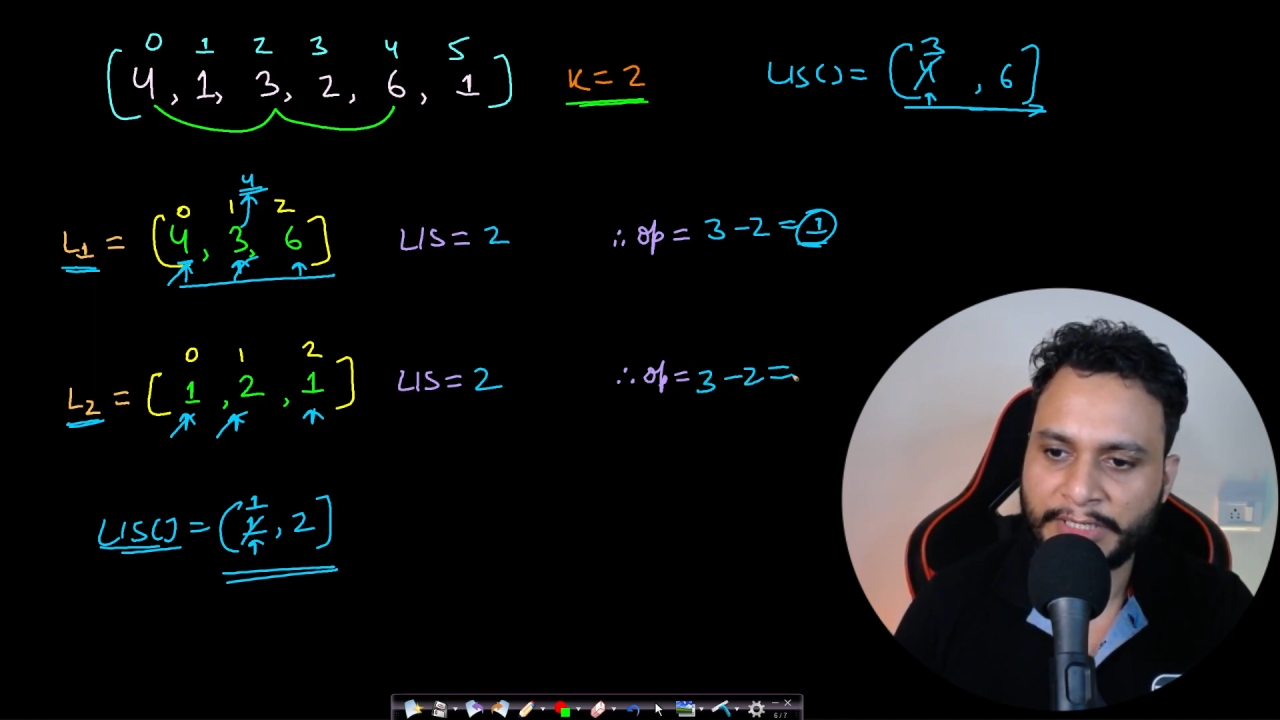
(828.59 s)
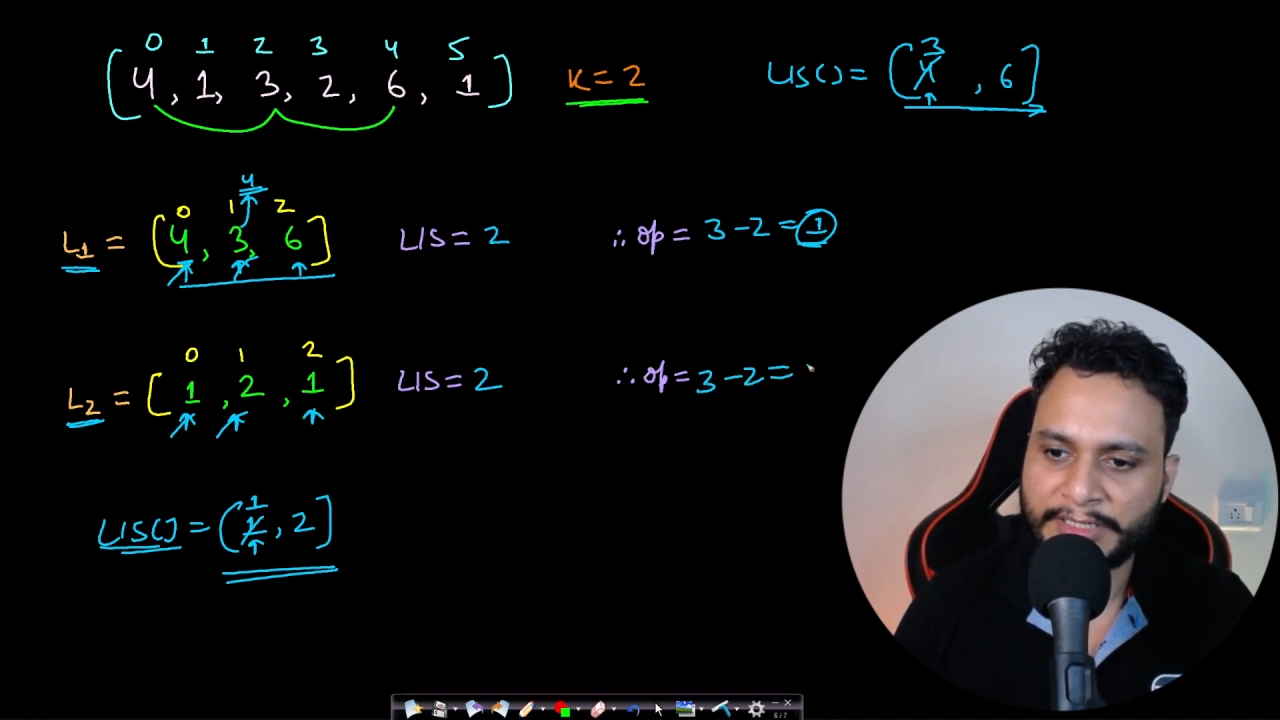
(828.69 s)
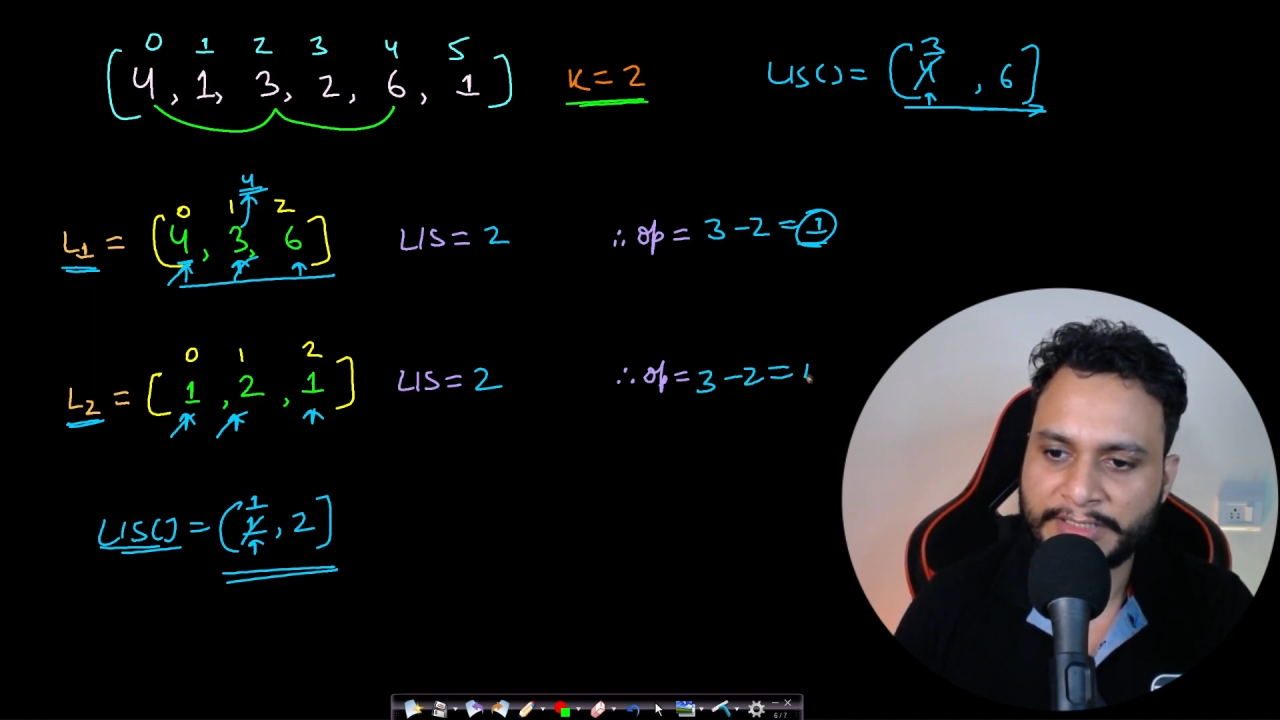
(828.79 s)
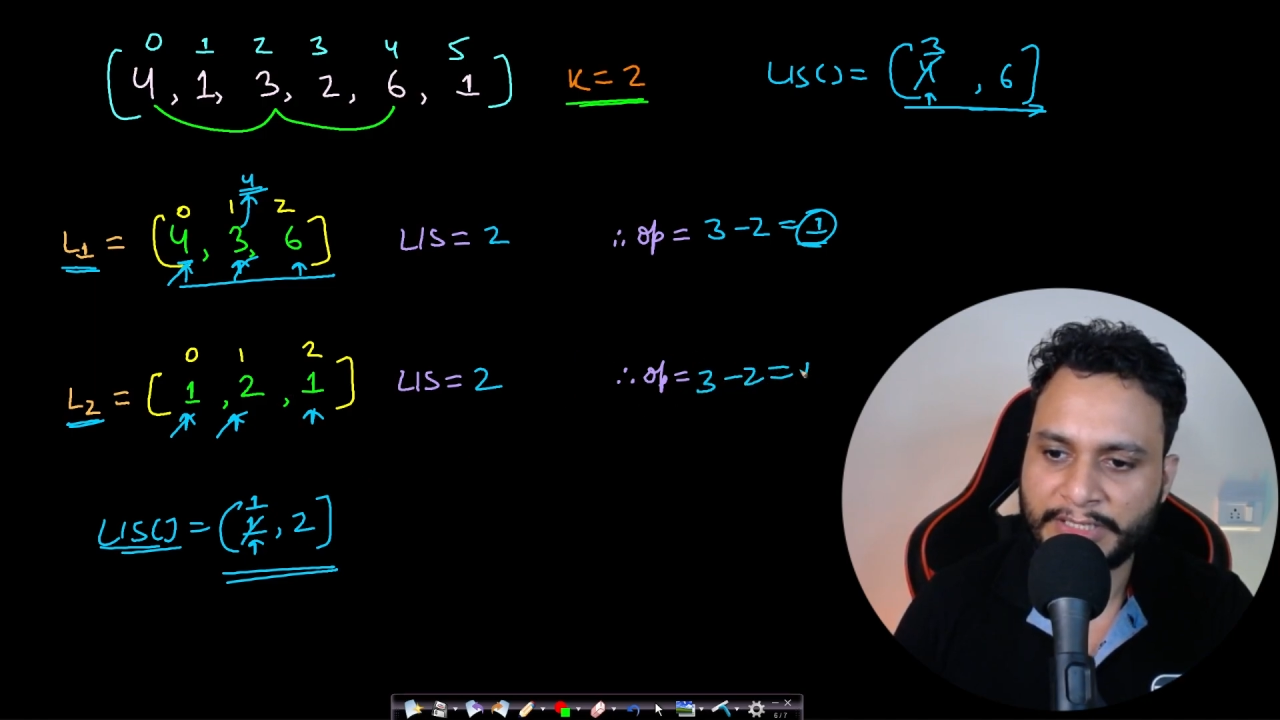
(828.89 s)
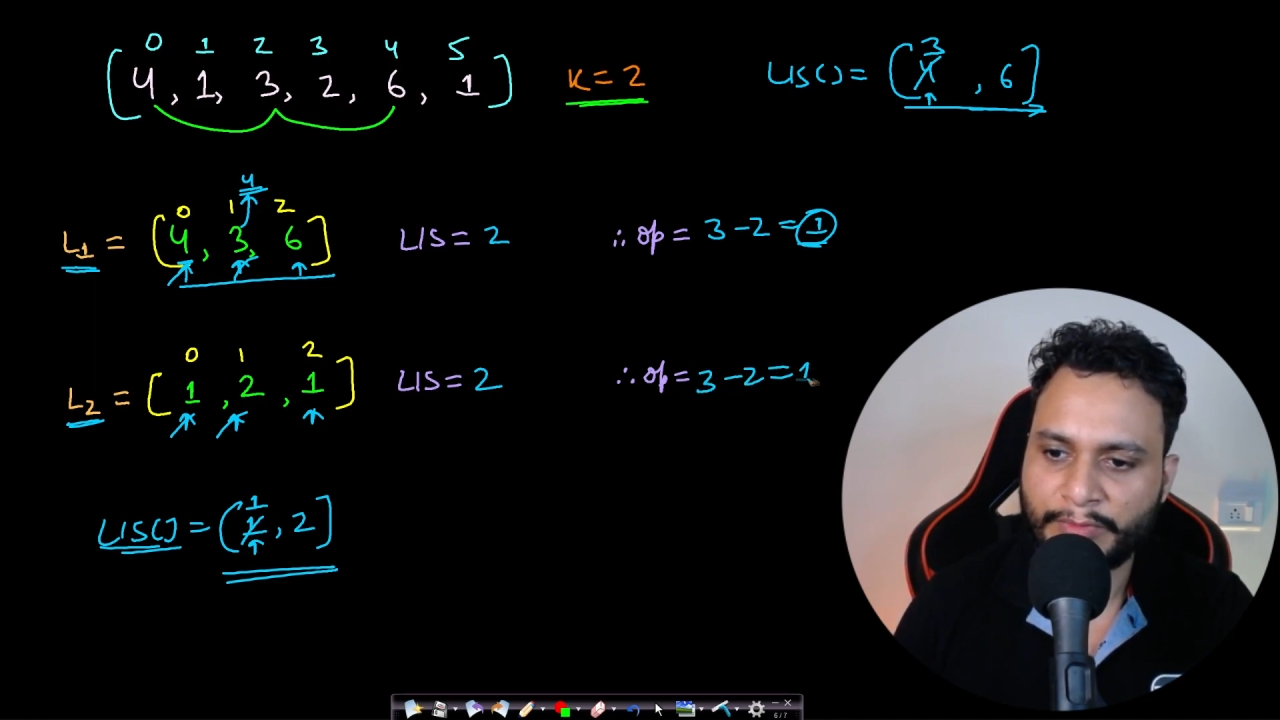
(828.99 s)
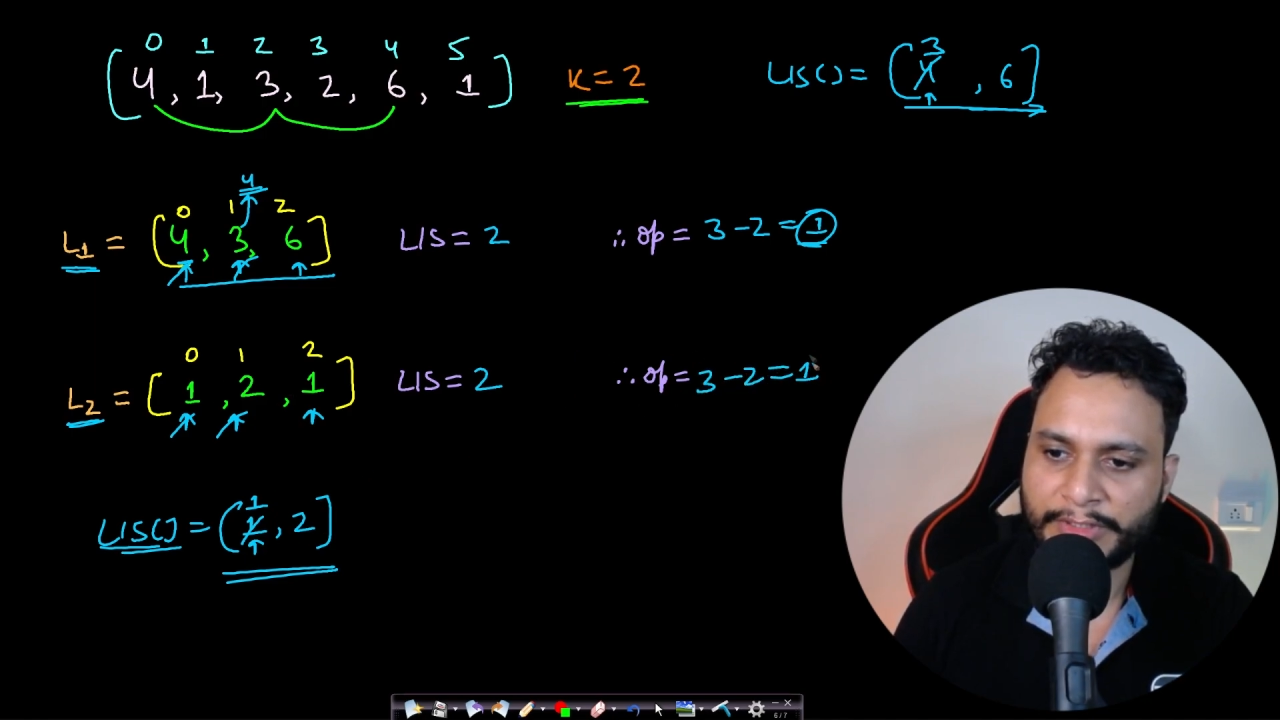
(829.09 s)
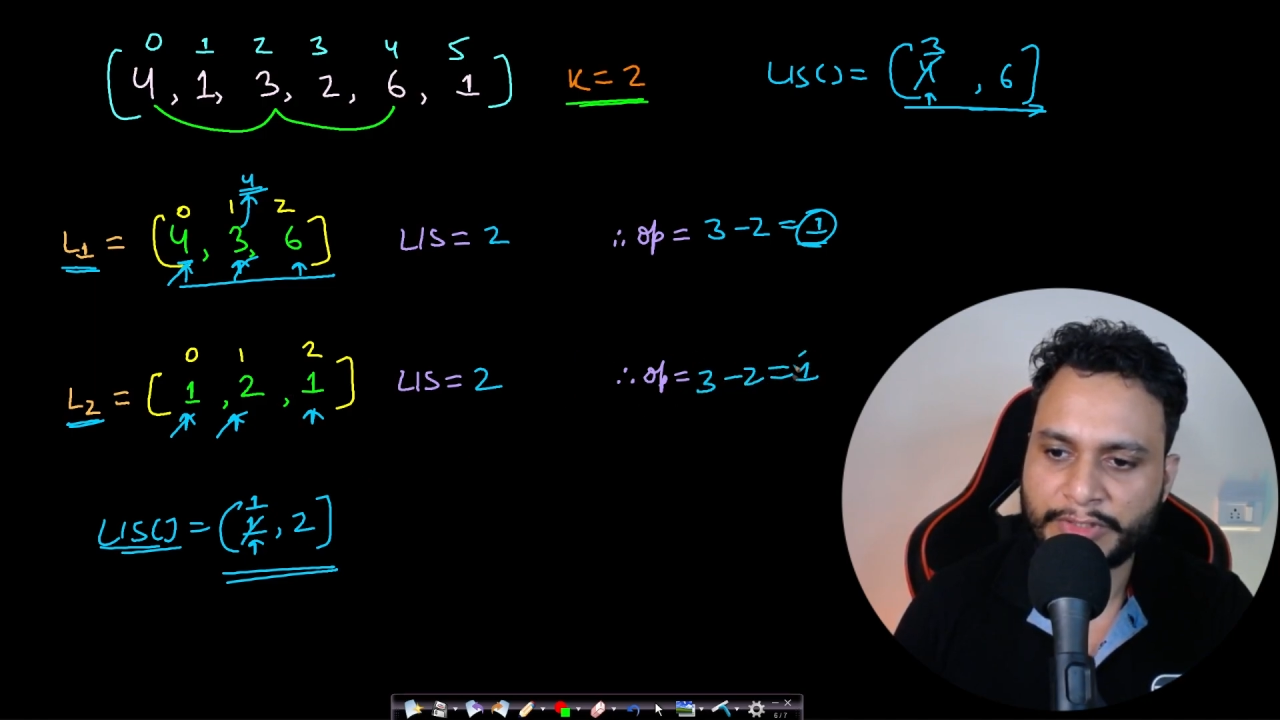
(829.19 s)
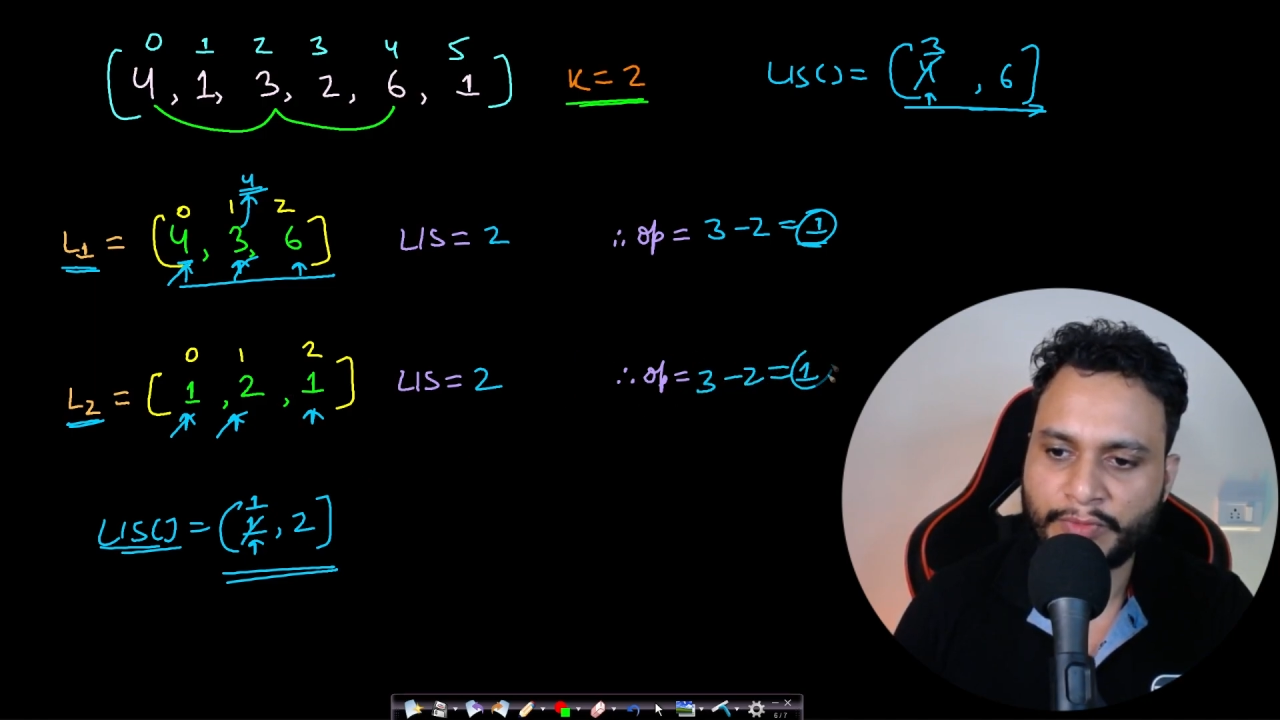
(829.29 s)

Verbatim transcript: that is equals